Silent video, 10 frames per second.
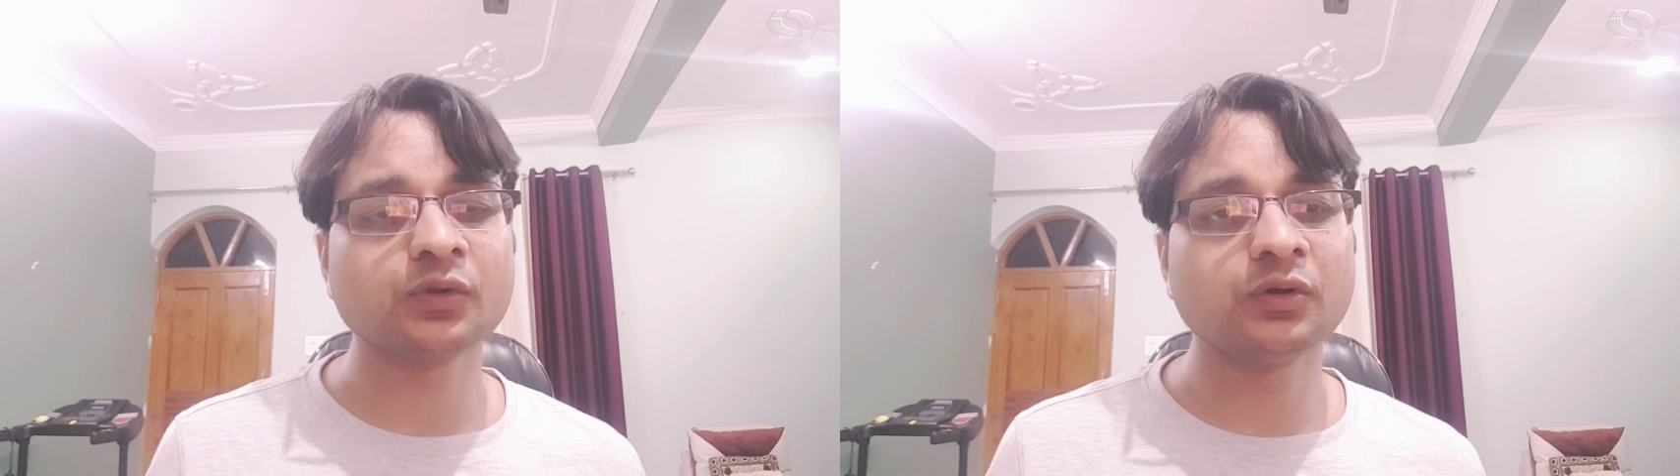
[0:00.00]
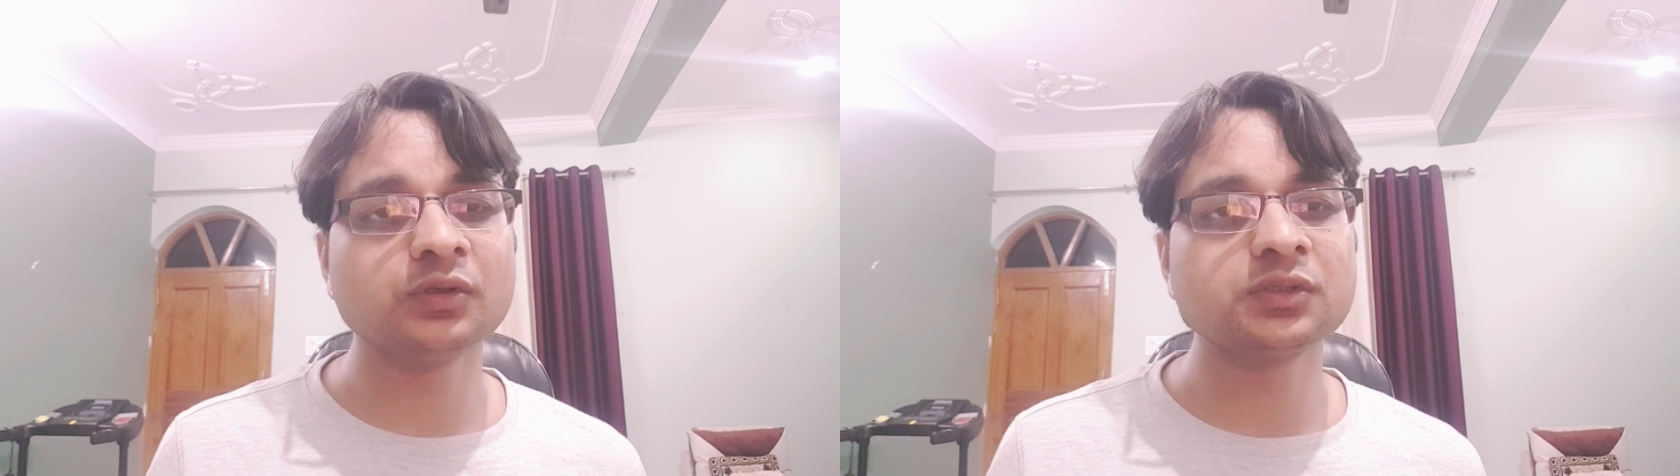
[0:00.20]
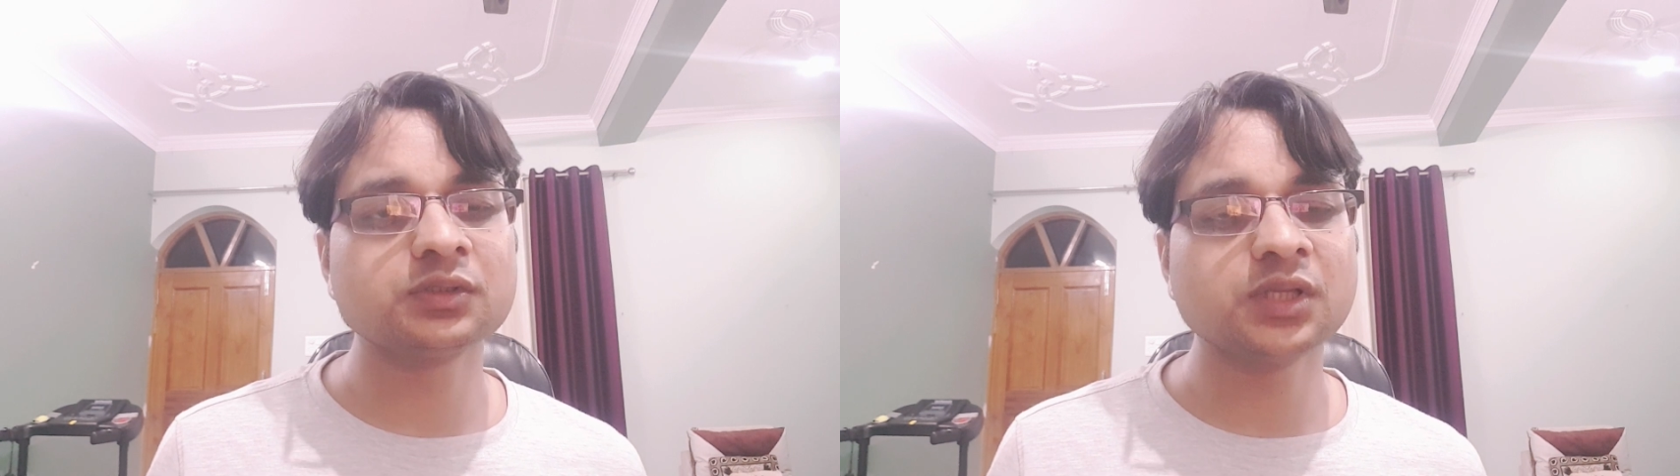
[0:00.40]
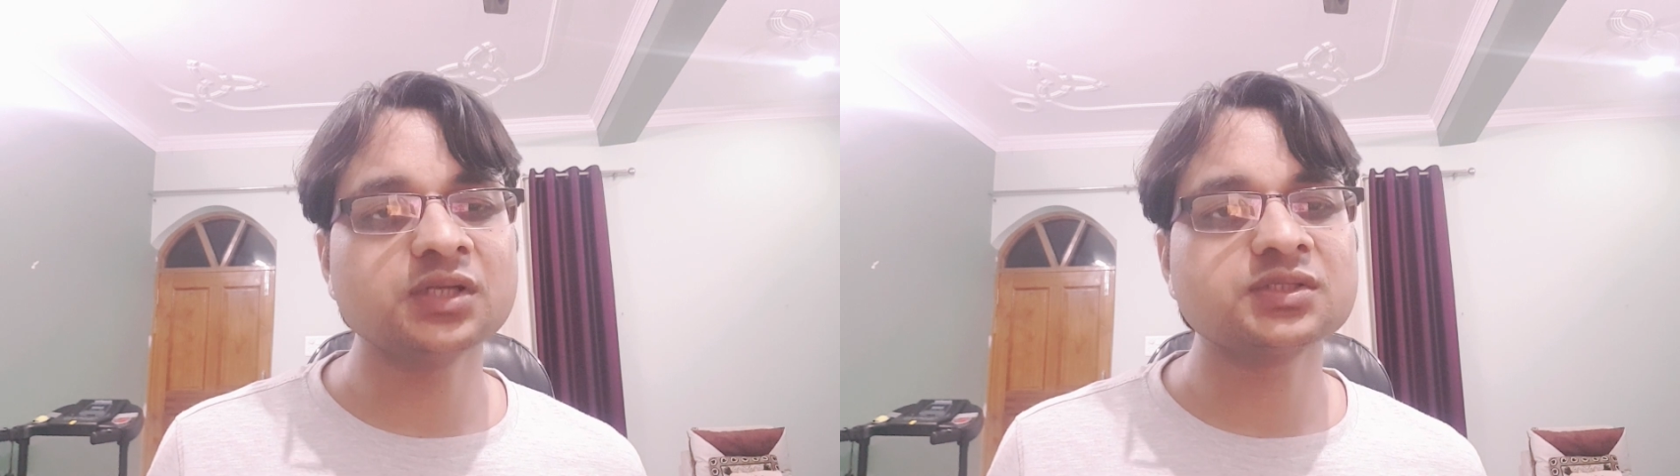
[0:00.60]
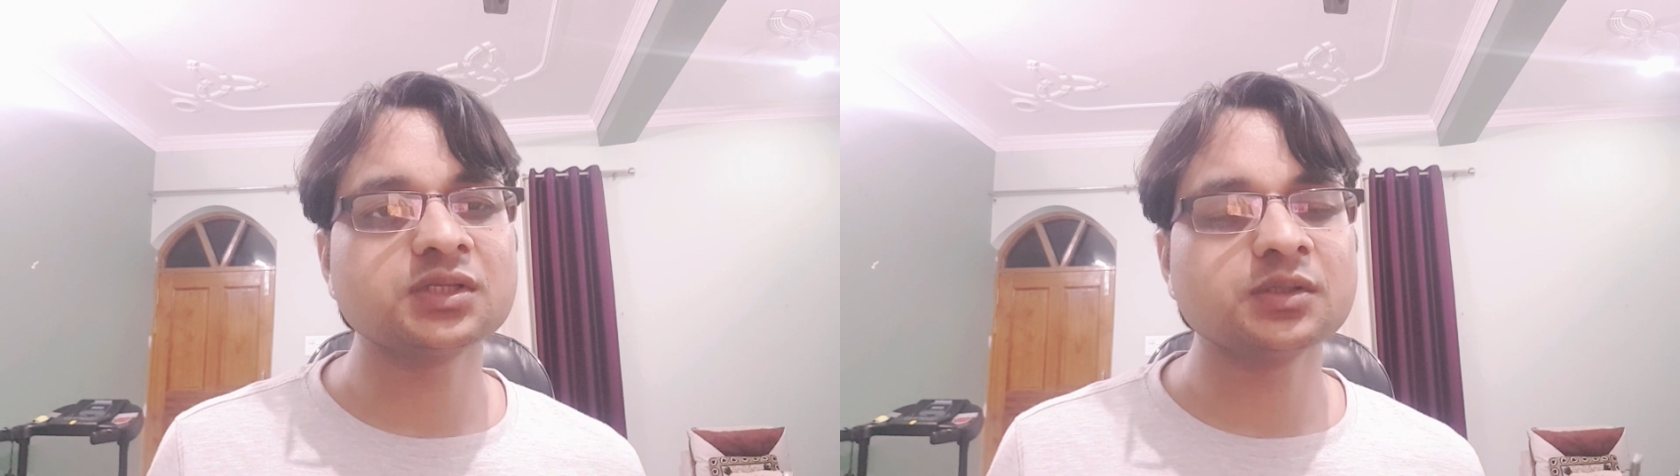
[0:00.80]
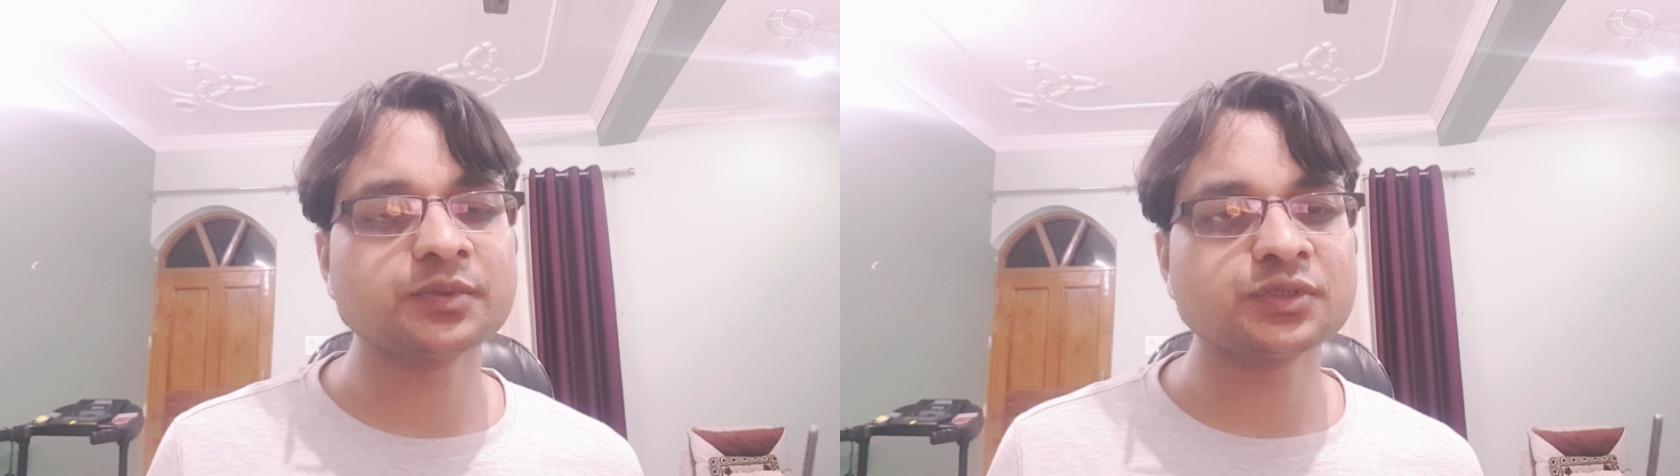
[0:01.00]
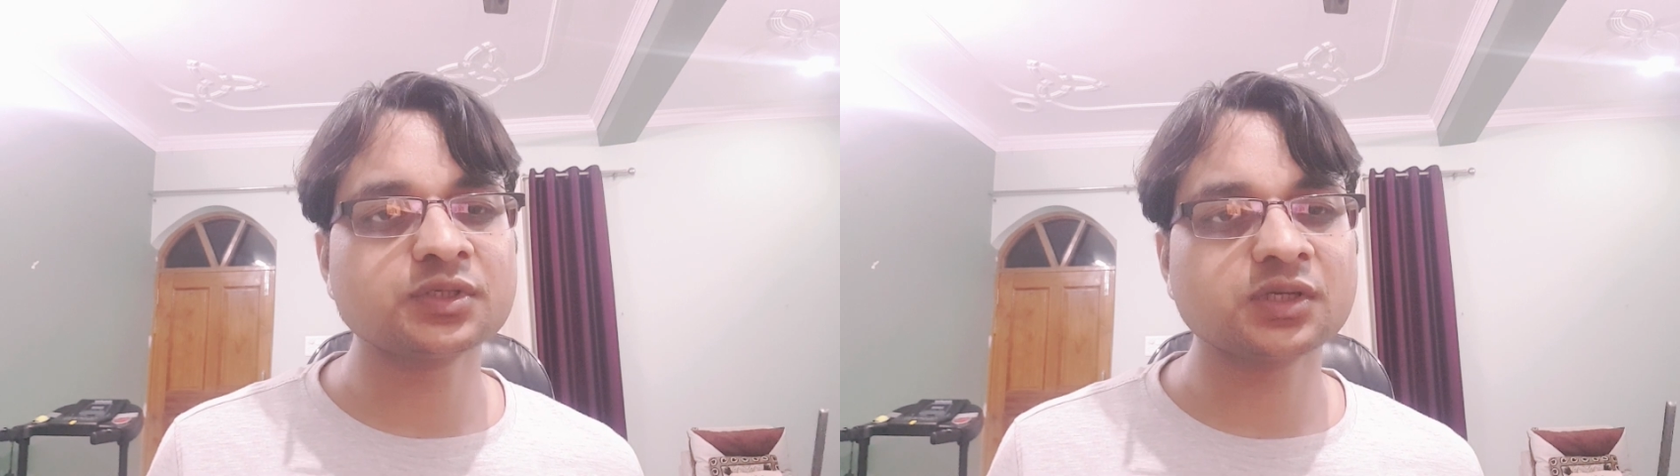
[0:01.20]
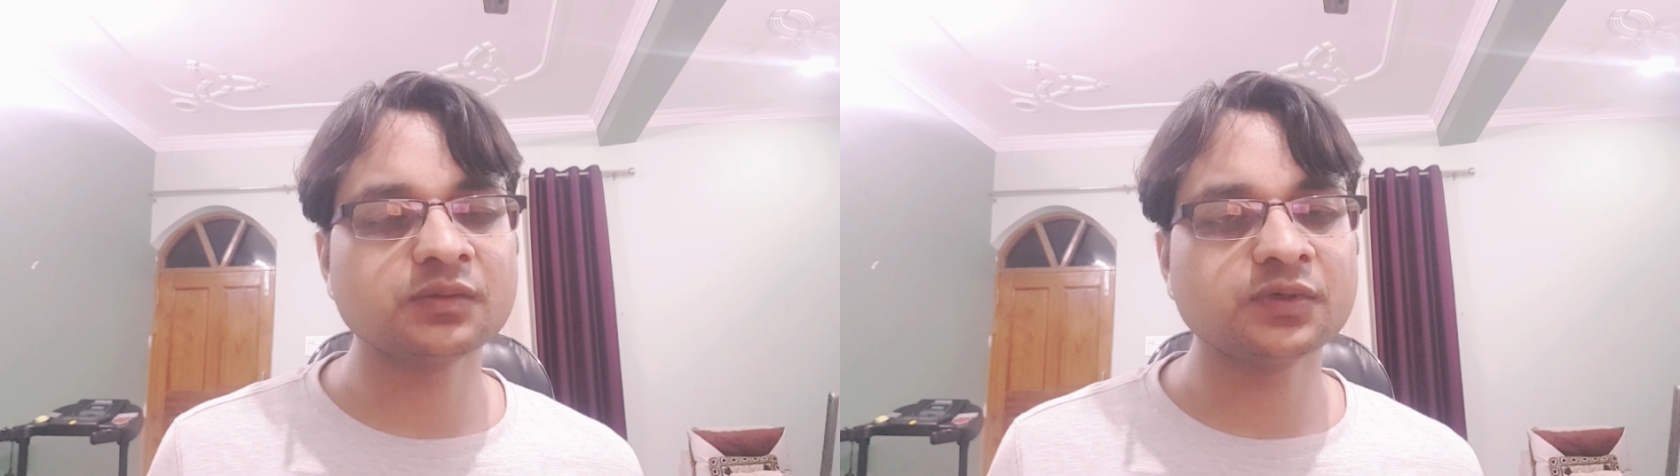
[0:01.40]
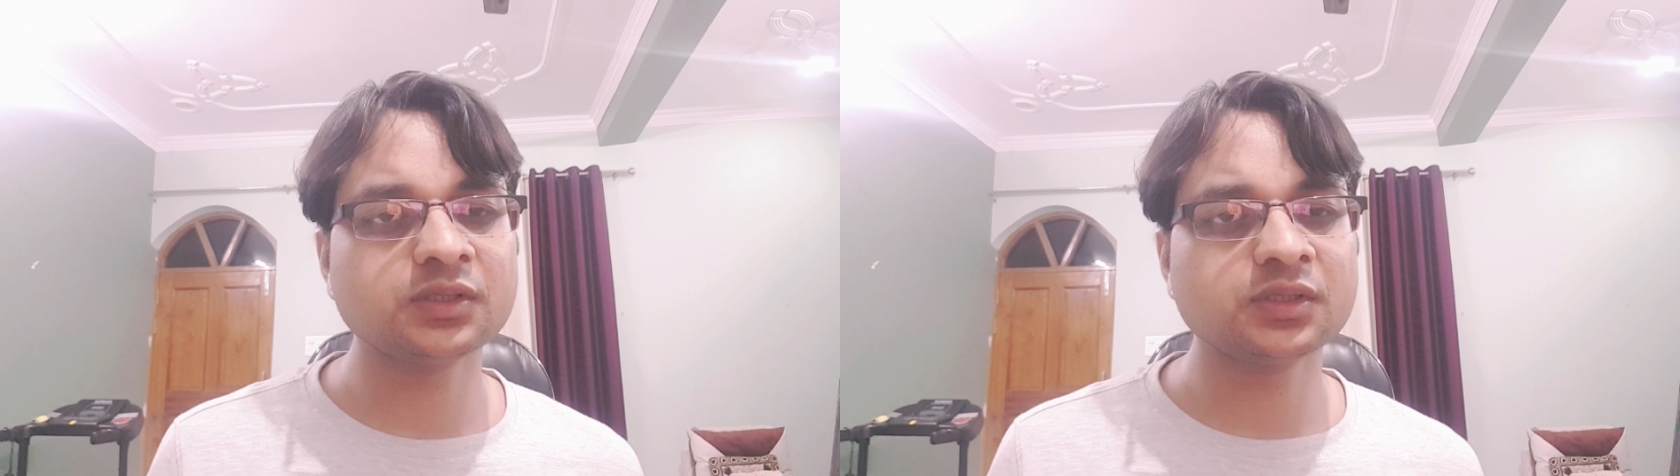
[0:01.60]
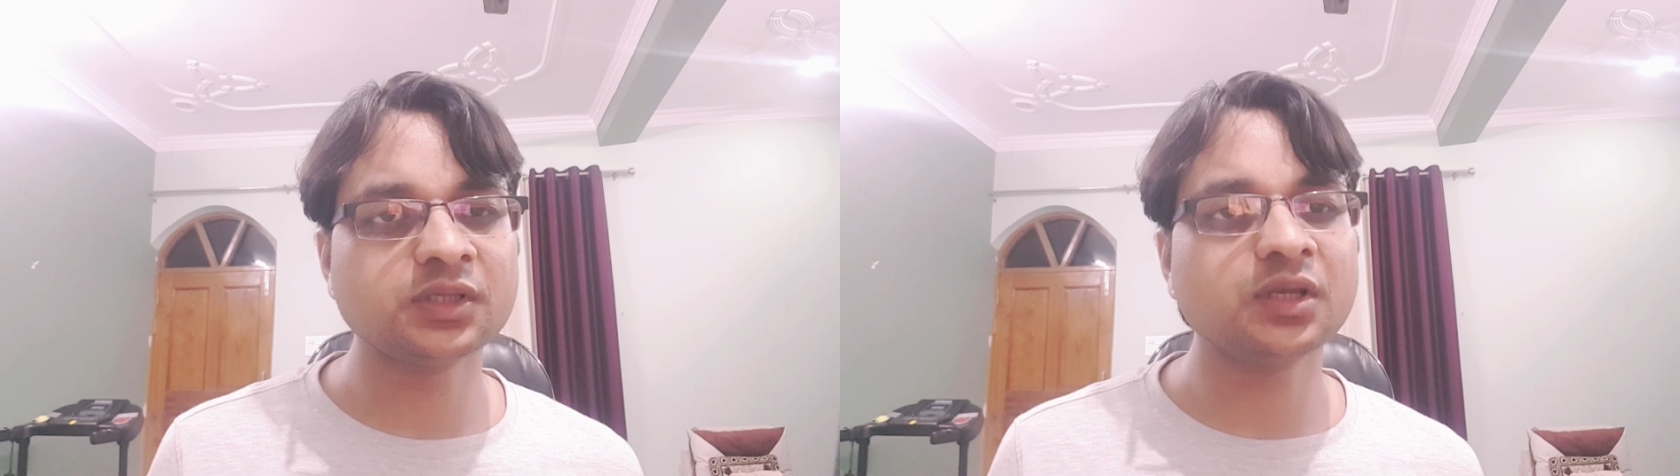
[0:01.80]
on that side the patient have
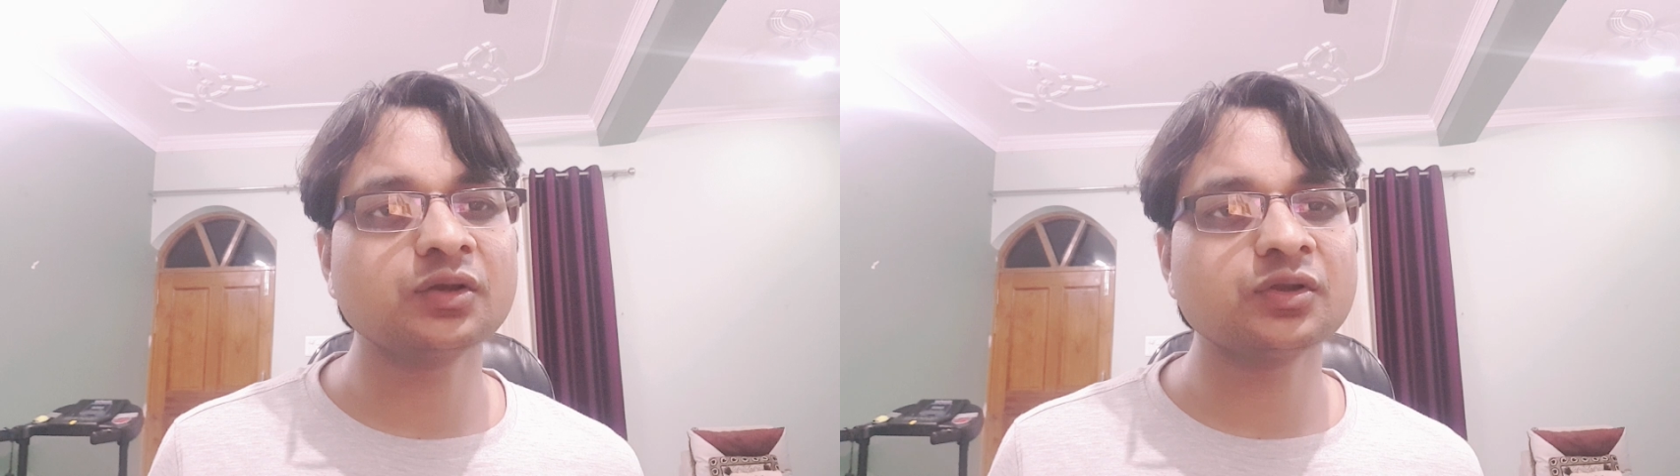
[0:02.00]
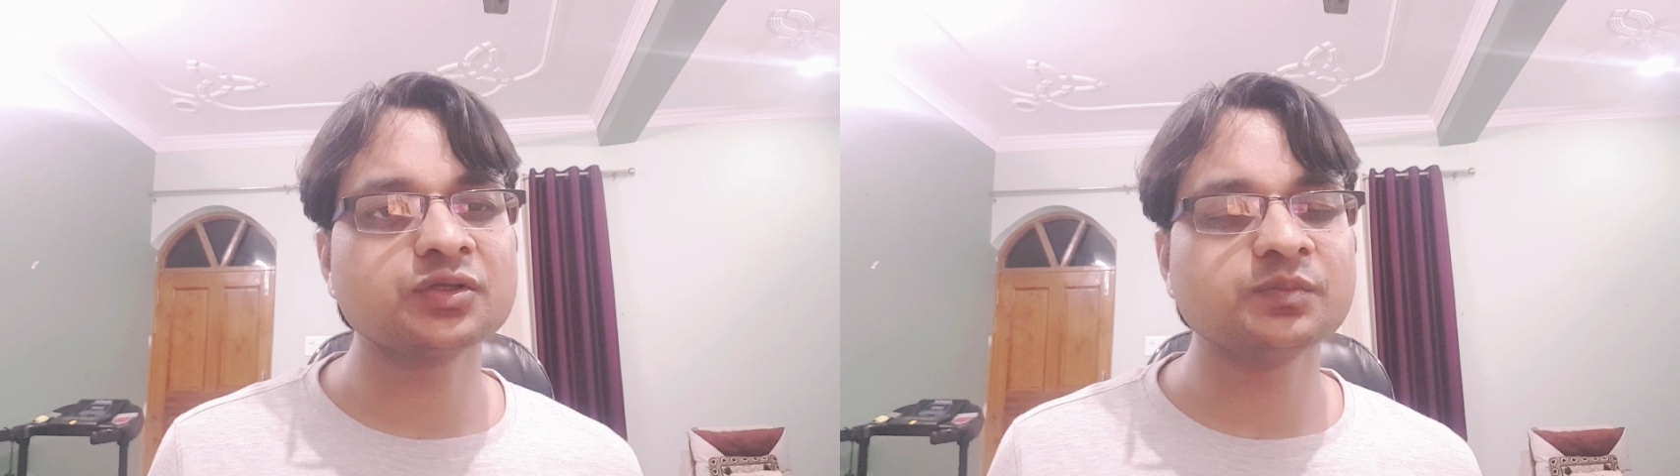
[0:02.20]
a hearing loss.